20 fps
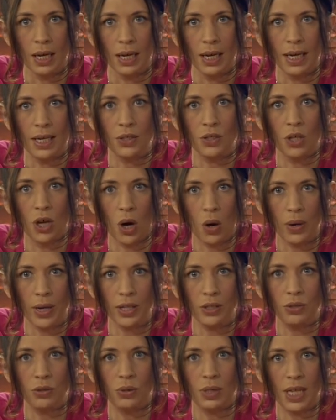is
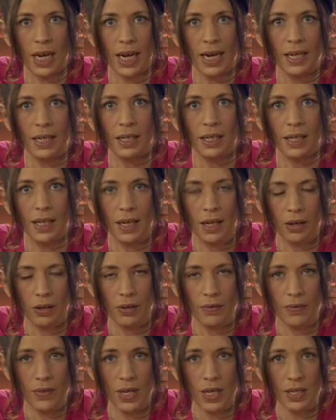going to take
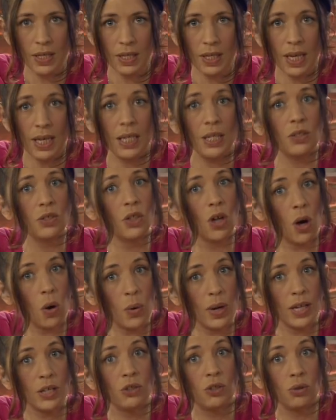care of this, and He's
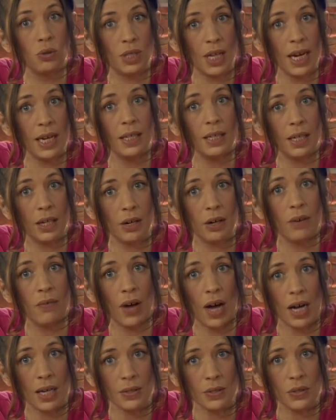going to take care
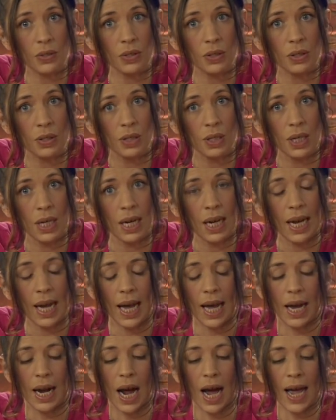of us.
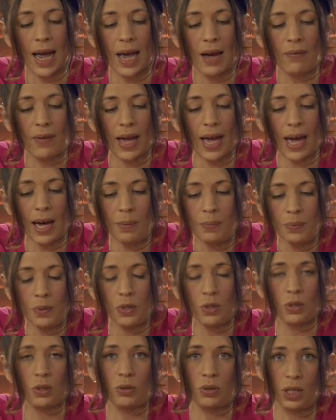And I have
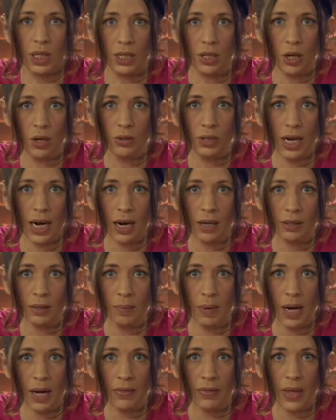absolutely no doubt
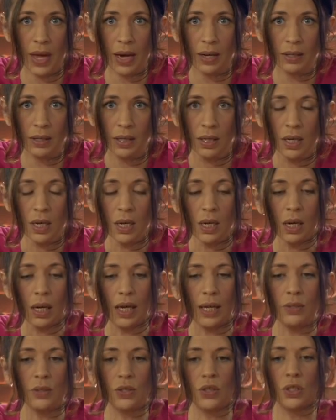about that.
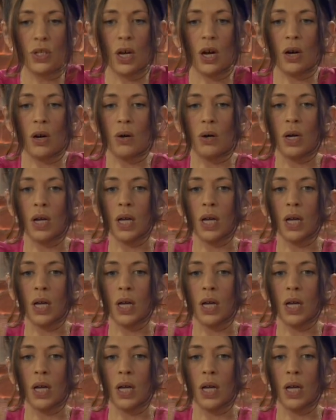And so